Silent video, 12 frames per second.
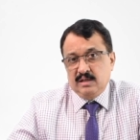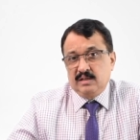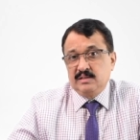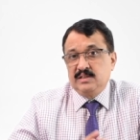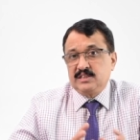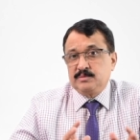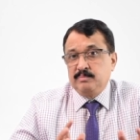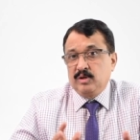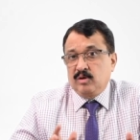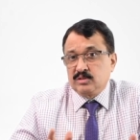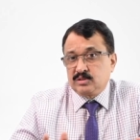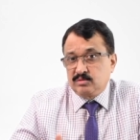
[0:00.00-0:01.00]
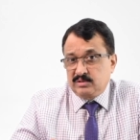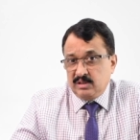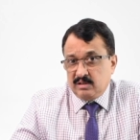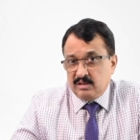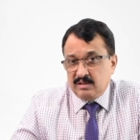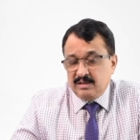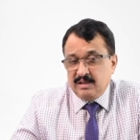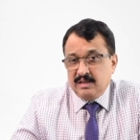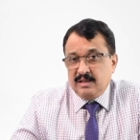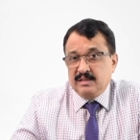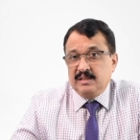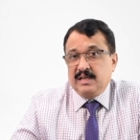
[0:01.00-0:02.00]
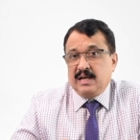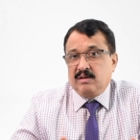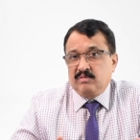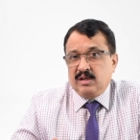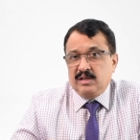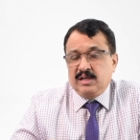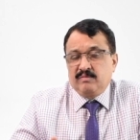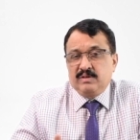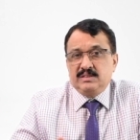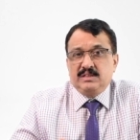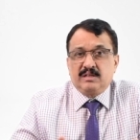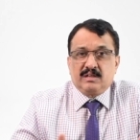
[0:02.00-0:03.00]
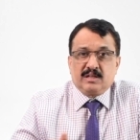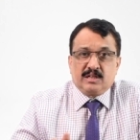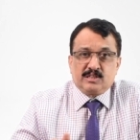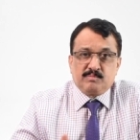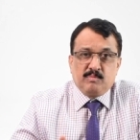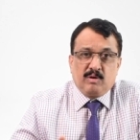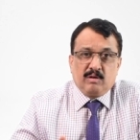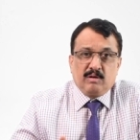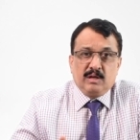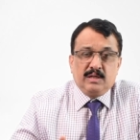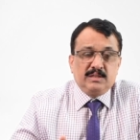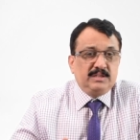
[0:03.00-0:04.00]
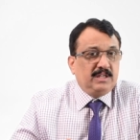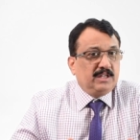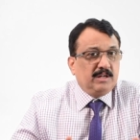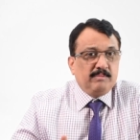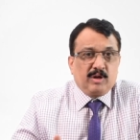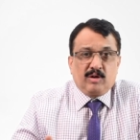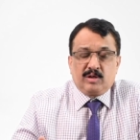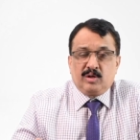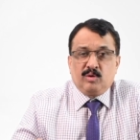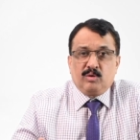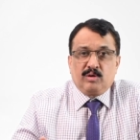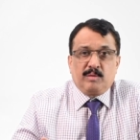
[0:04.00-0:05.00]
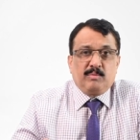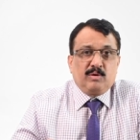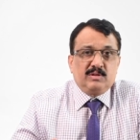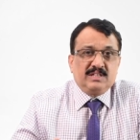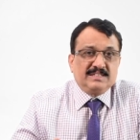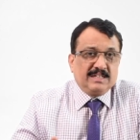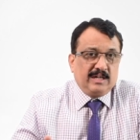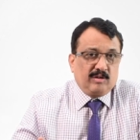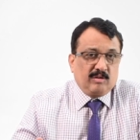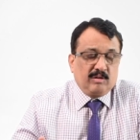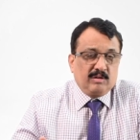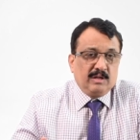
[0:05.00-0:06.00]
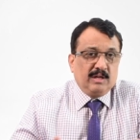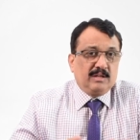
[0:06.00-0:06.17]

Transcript: This belongs to children. They have done it when children are small. Children may not know about this at all.